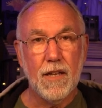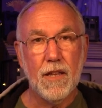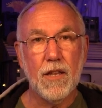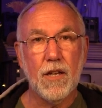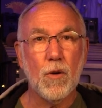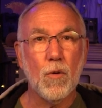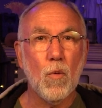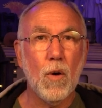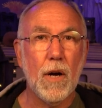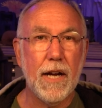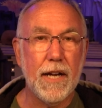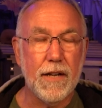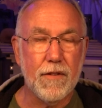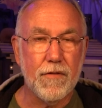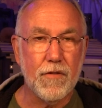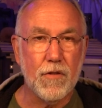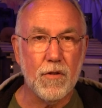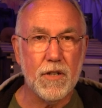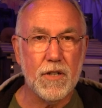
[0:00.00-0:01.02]
they're white,
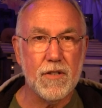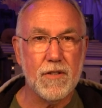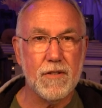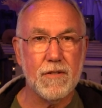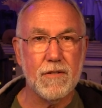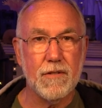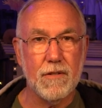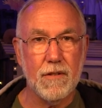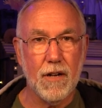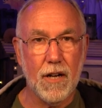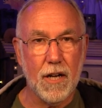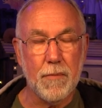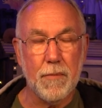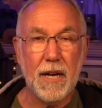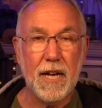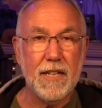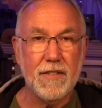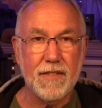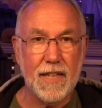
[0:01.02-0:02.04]
of course, on
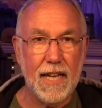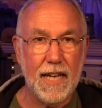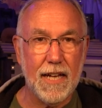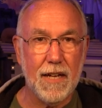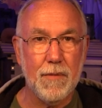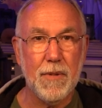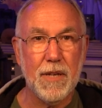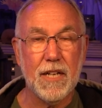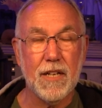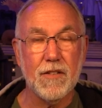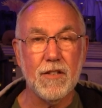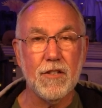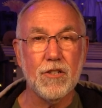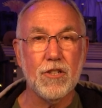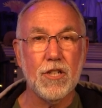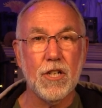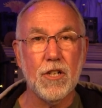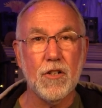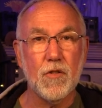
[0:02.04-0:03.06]
my scan because it
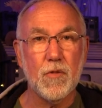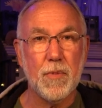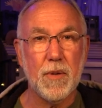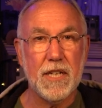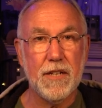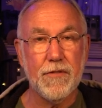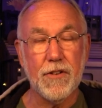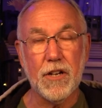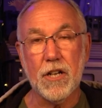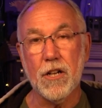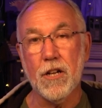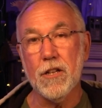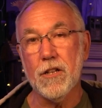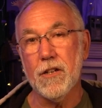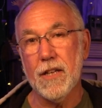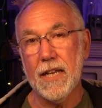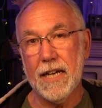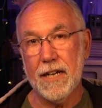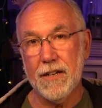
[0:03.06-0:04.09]
shows by different
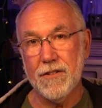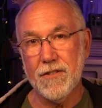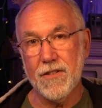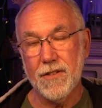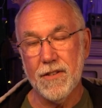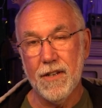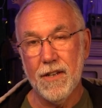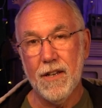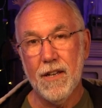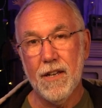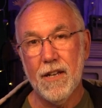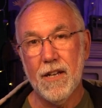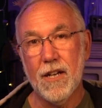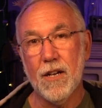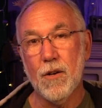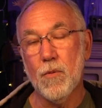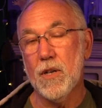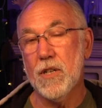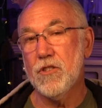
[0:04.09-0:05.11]
color layers
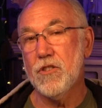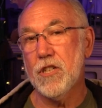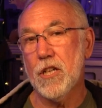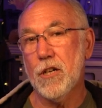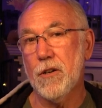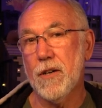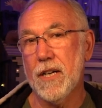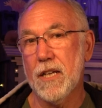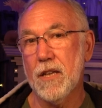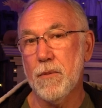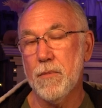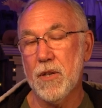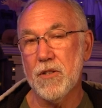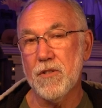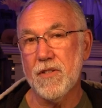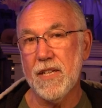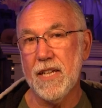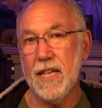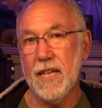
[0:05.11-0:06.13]
what's generating the
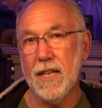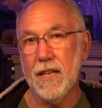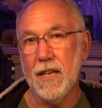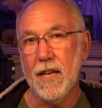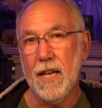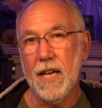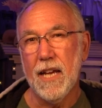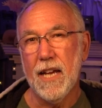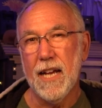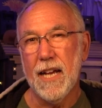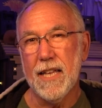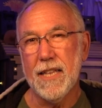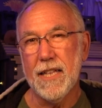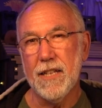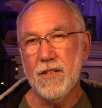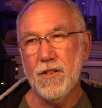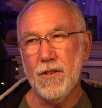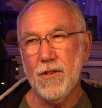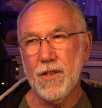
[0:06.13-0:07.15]
most heat. And
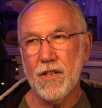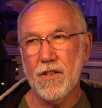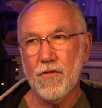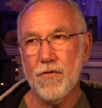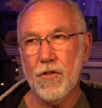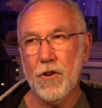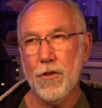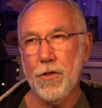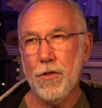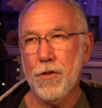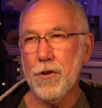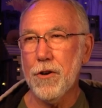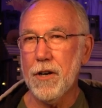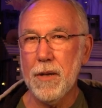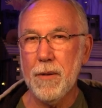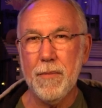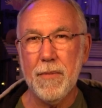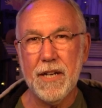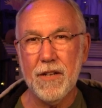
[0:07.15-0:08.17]
they do this for
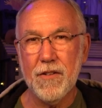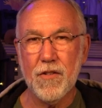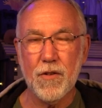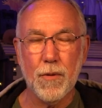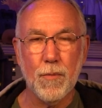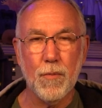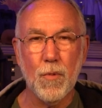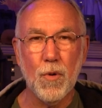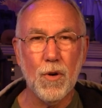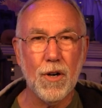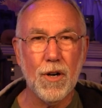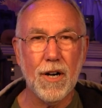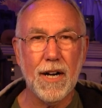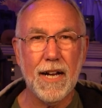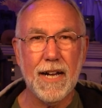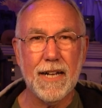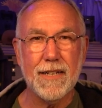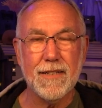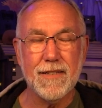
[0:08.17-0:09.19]
30 minutes or more
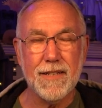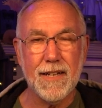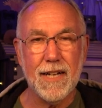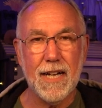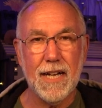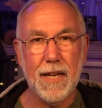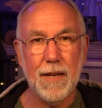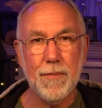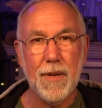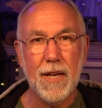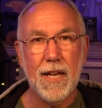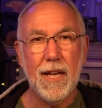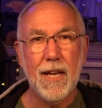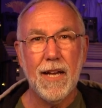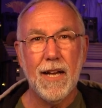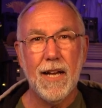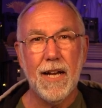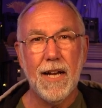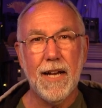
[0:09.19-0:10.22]
at a time,
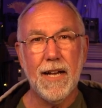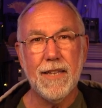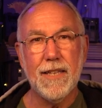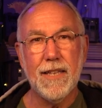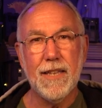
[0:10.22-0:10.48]
and